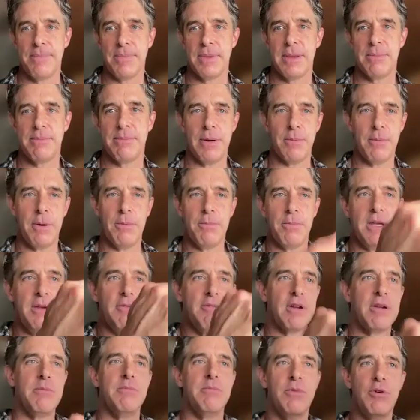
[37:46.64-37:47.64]
But when we
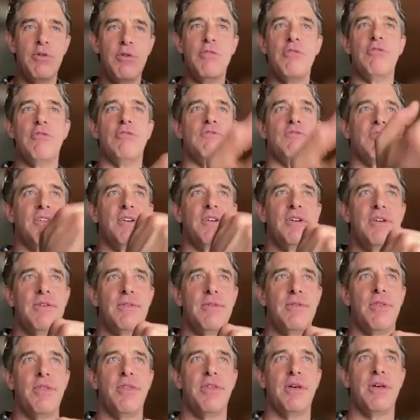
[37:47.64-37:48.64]
remove
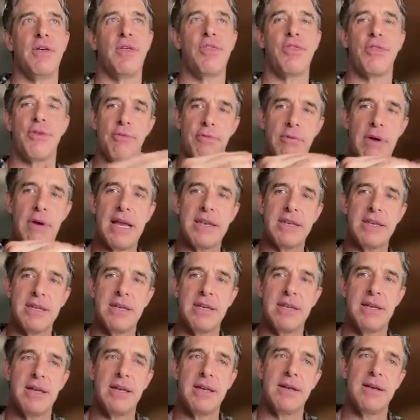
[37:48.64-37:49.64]
the threat
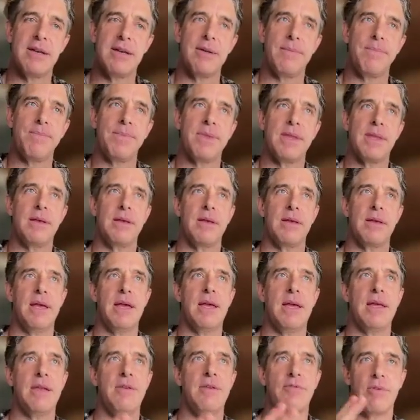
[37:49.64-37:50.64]

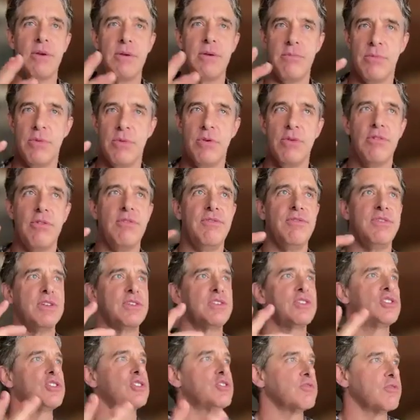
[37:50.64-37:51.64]
and remove the
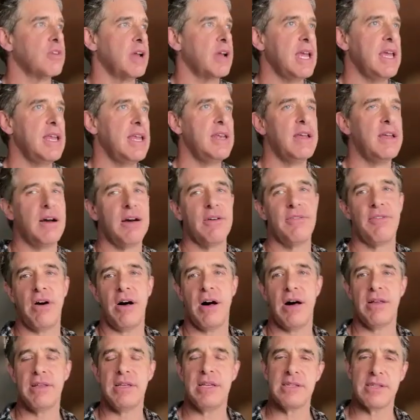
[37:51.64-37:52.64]
strain of
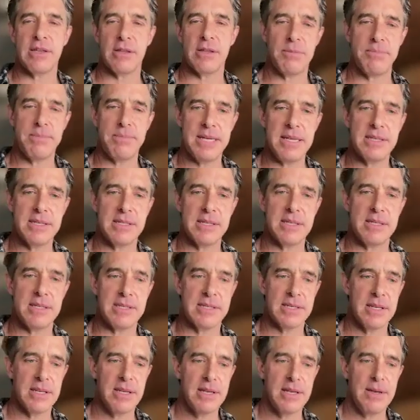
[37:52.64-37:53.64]
all these other
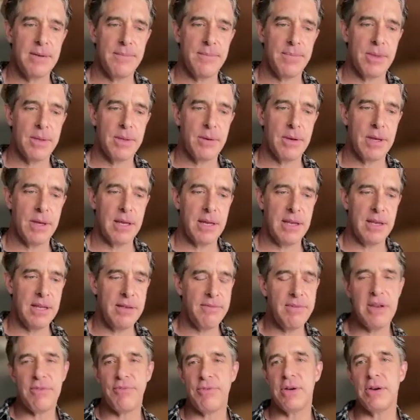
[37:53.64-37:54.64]
pieces, and
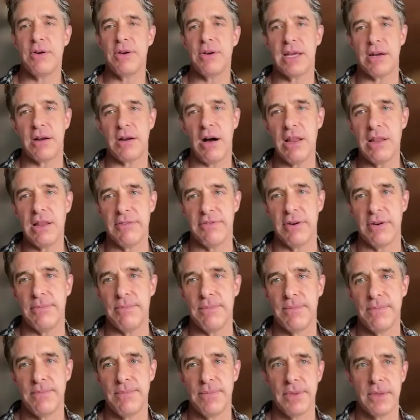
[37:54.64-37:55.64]
even if we don't get all of them,
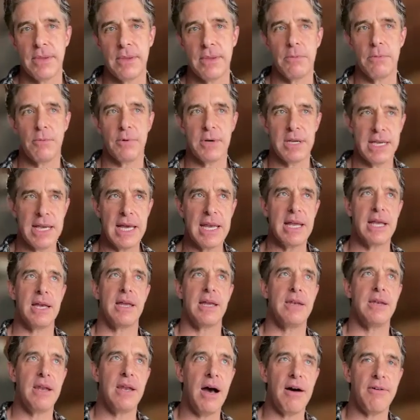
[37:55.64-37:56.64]
we're getting
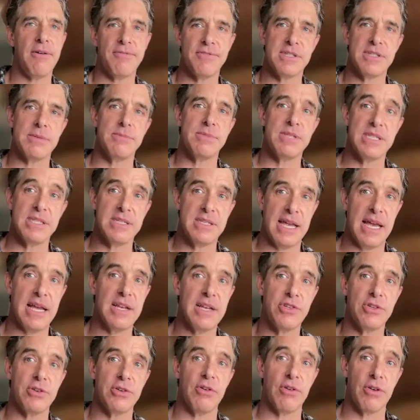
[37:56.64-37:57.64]
enough
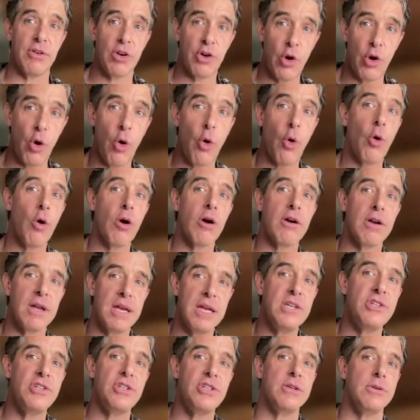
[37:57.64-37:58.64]
substantial core
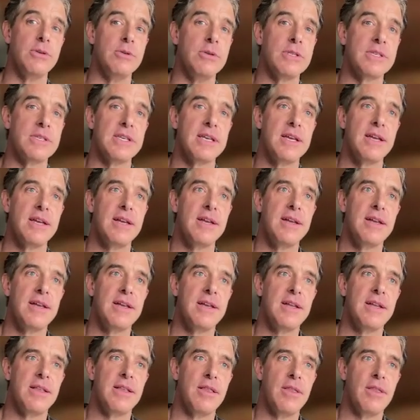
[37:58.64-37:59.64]
issues
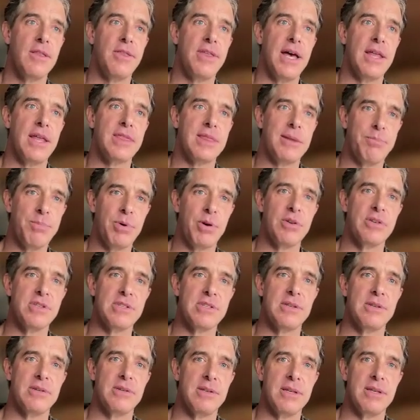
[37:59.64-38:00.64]
that the
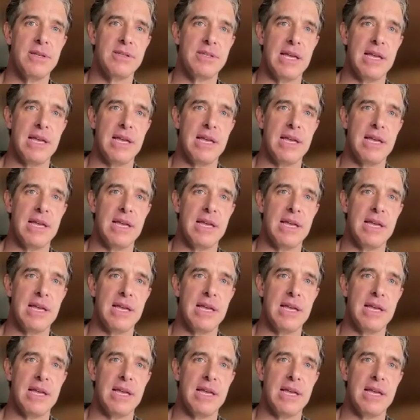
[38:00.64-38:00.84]
person is